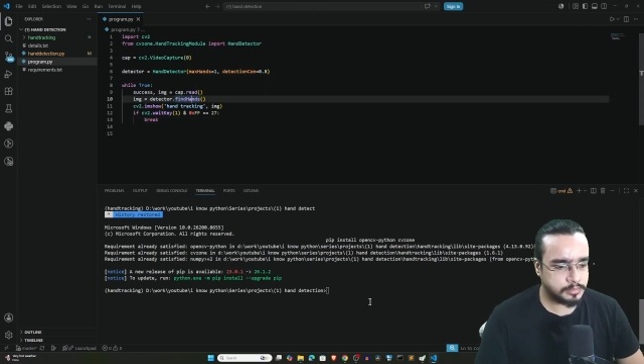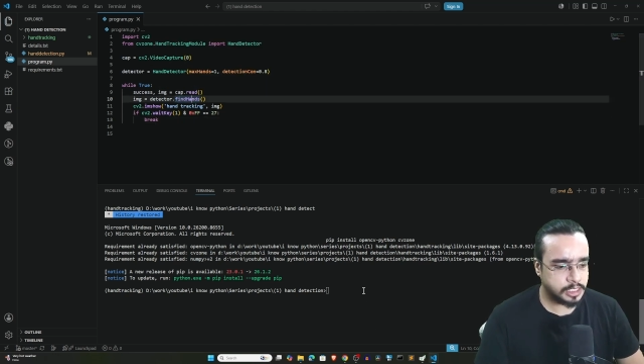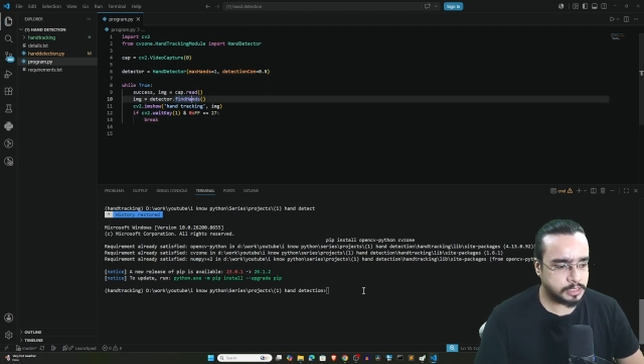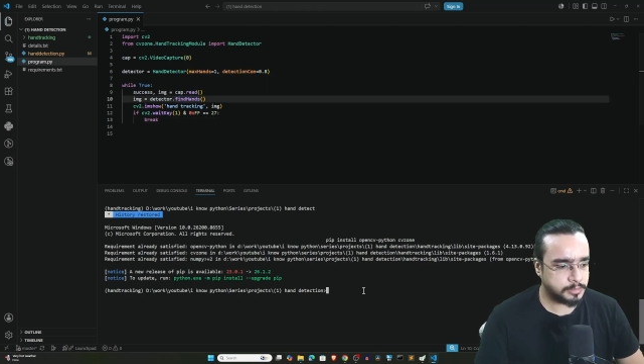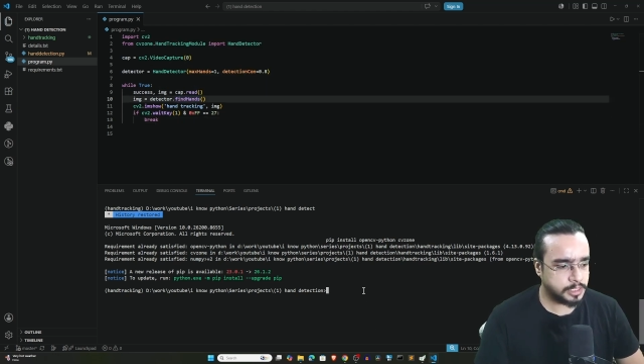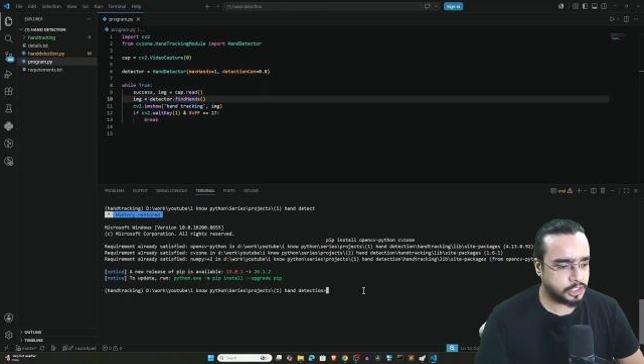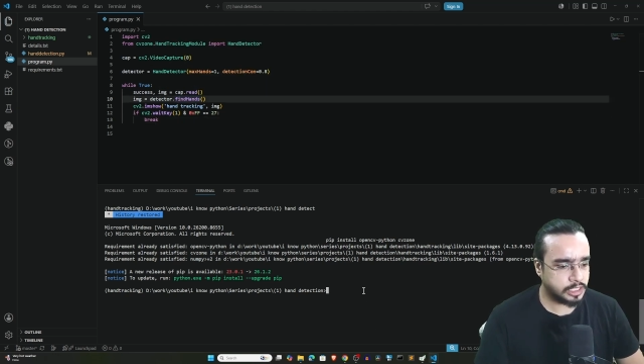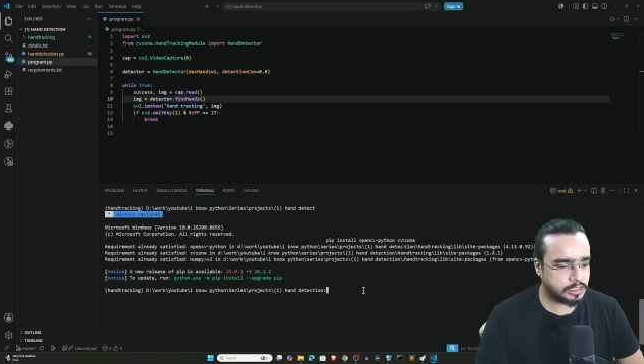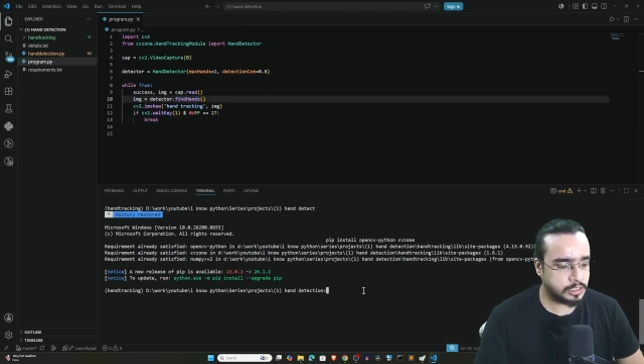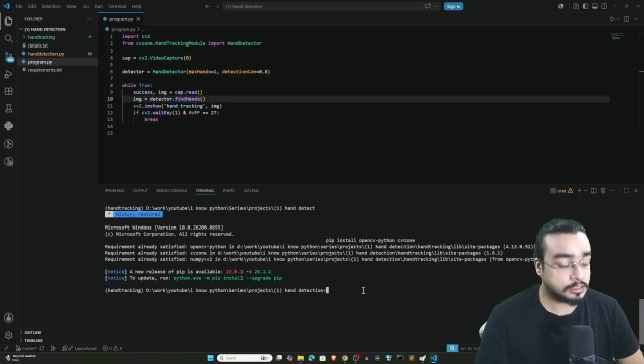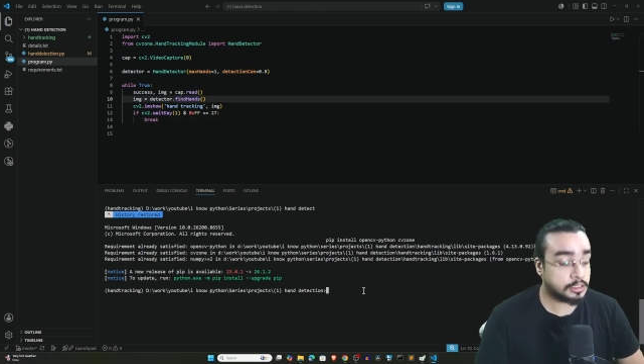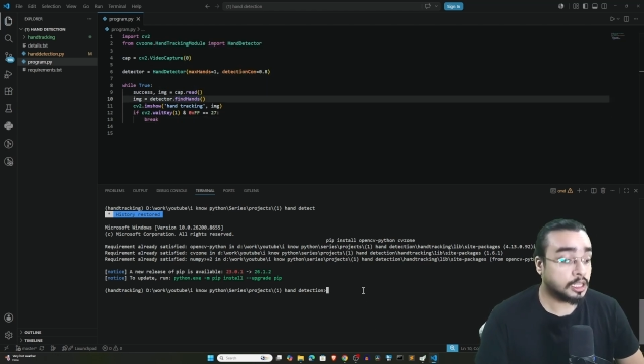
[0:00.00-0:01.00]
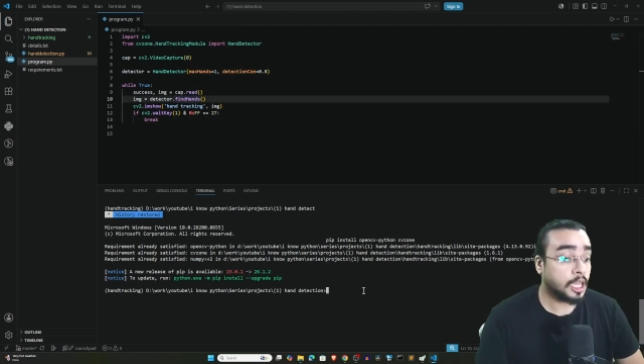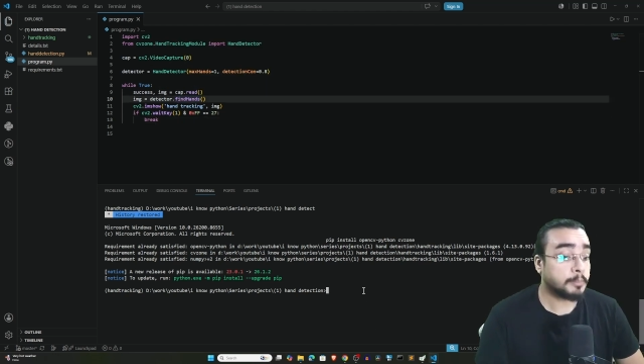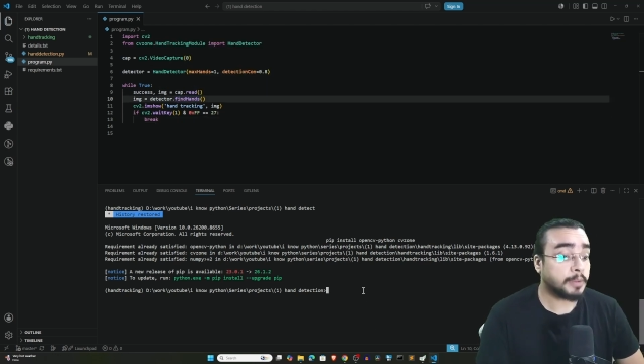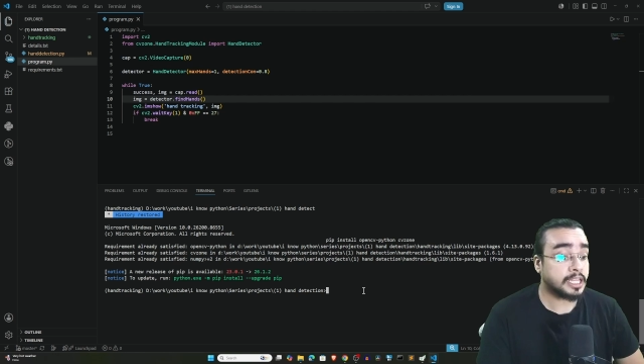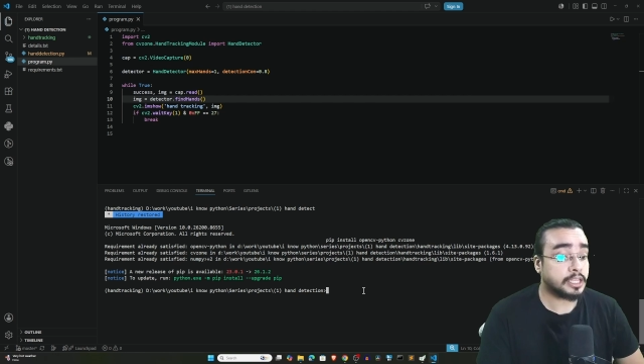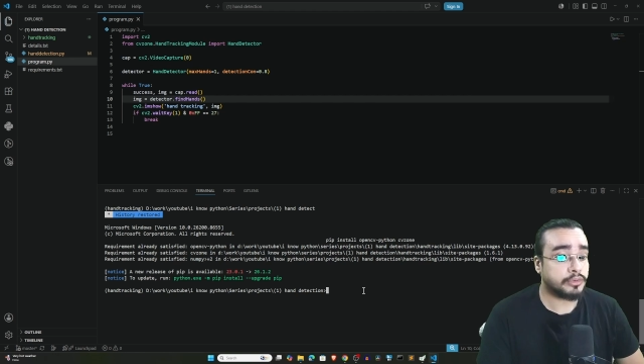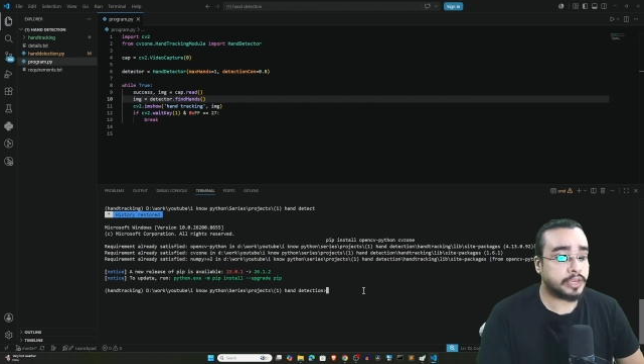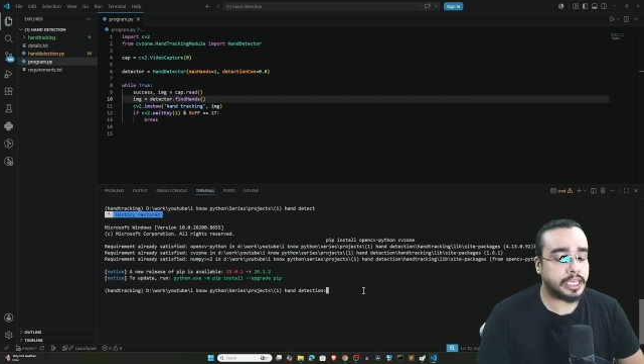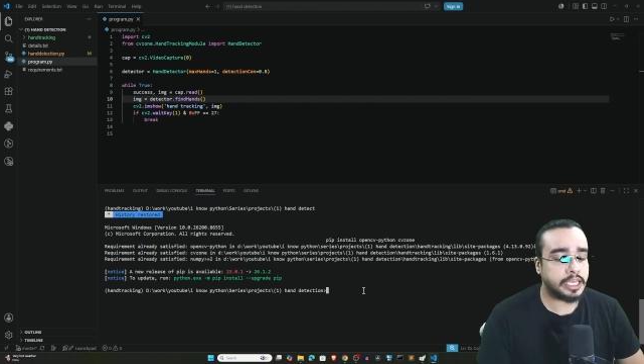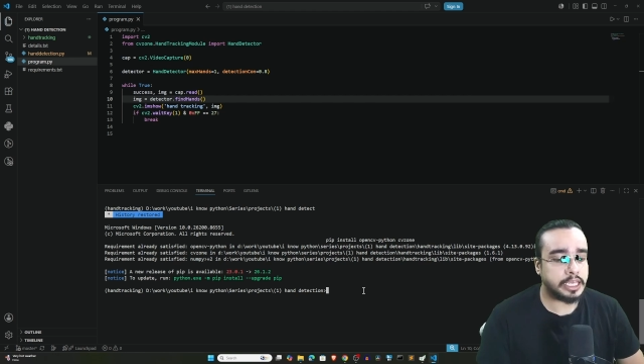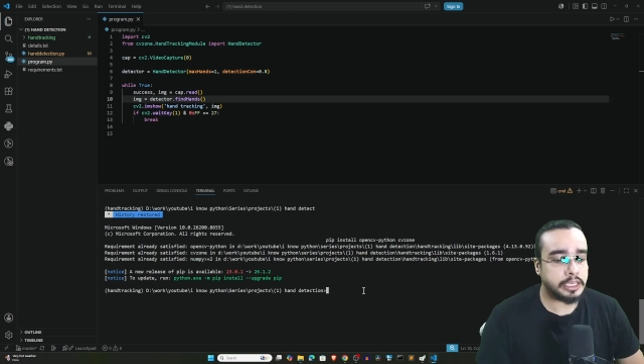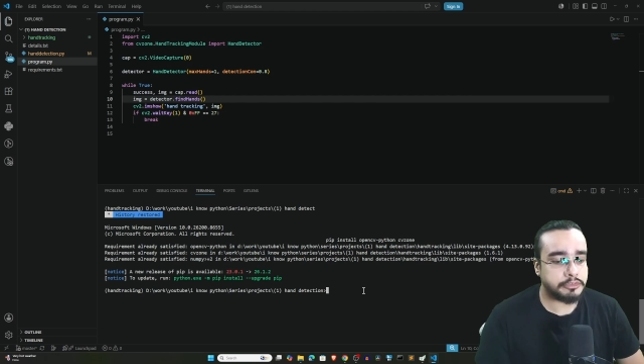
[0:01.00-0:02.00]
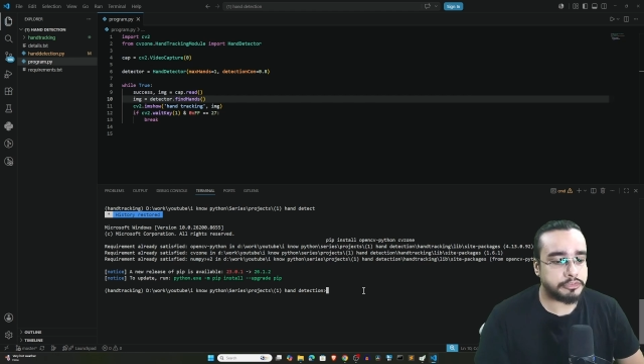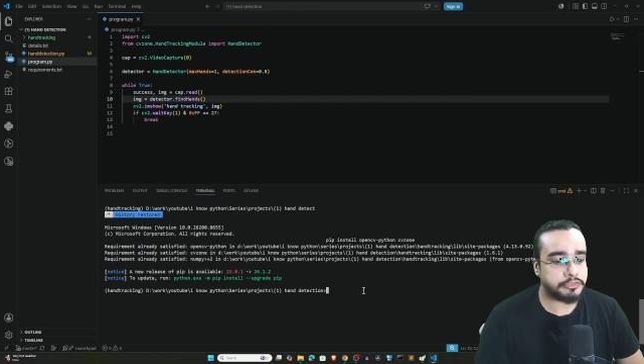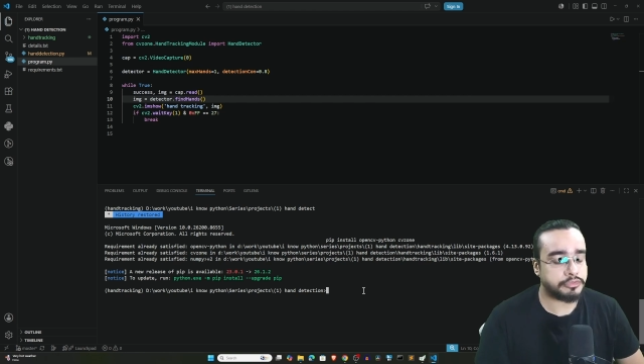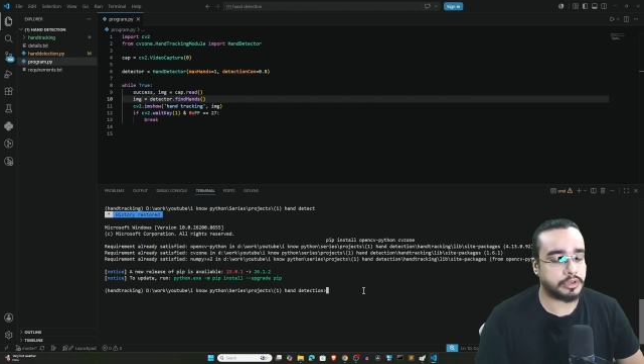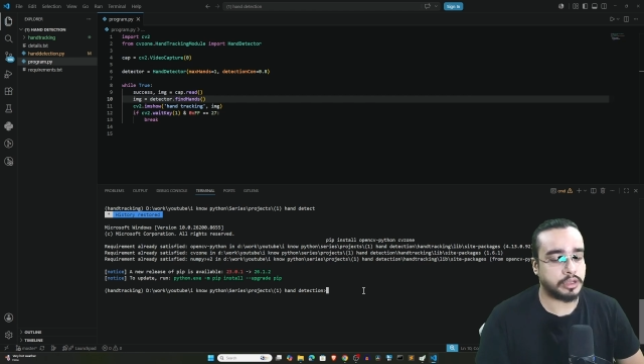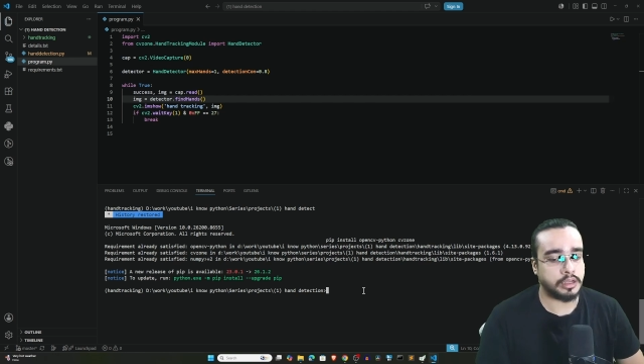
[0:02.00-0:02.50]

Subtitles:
Let me run this. By the way, if